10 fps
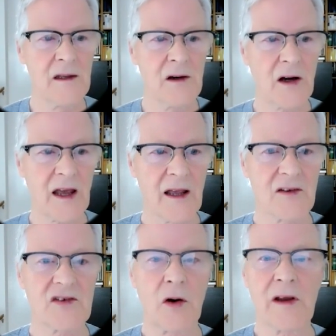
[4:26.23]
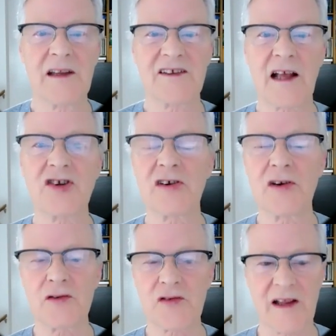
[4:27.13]
Okay, so essential
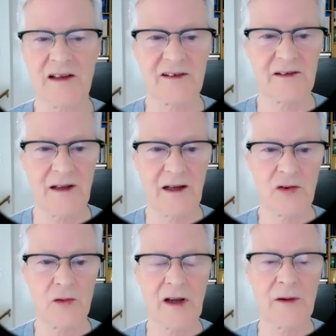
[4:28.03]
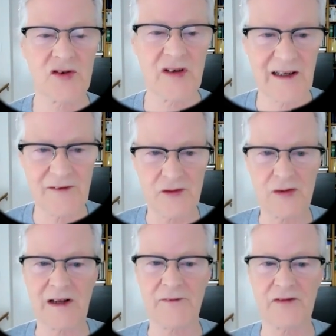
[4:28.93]
nutrients. I told you I was going to give you
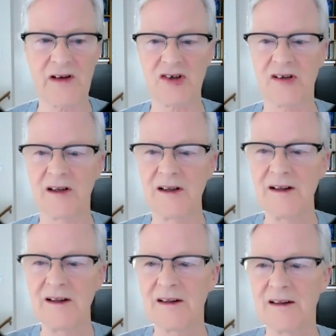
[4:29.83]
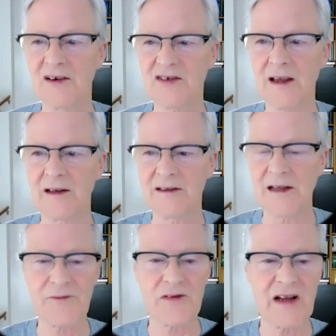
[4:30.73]
a definition. There's a
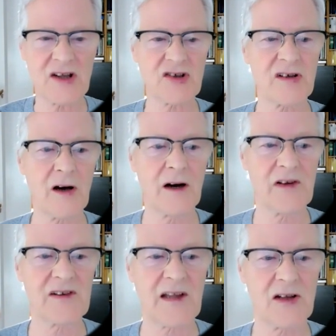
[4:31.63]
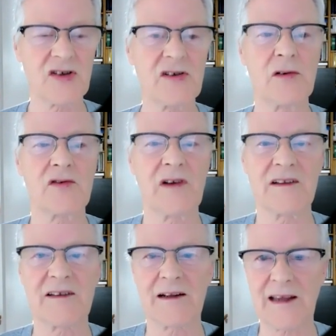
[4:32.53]
definition of essential
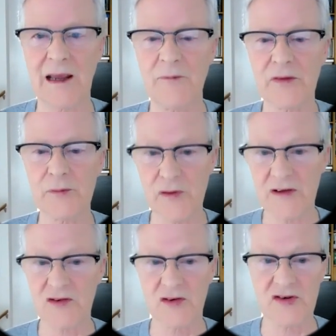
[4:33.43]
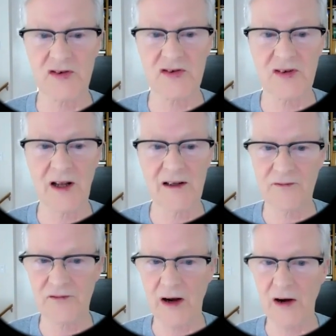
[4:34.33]
nutrients that came from researchers and
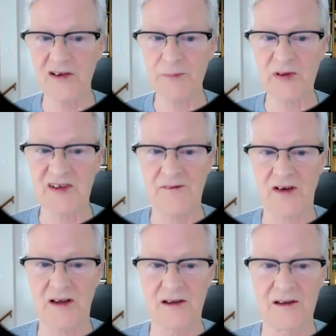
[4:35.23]
is very specific.